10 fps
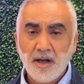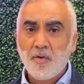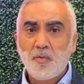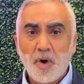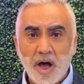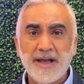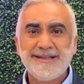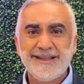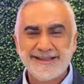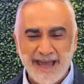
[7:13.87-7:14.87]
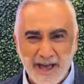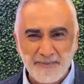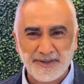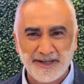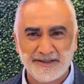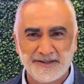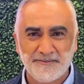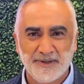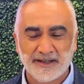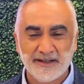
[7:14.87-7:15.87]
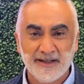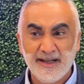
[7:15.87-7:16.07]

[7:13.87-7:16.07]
Why is this happening to me?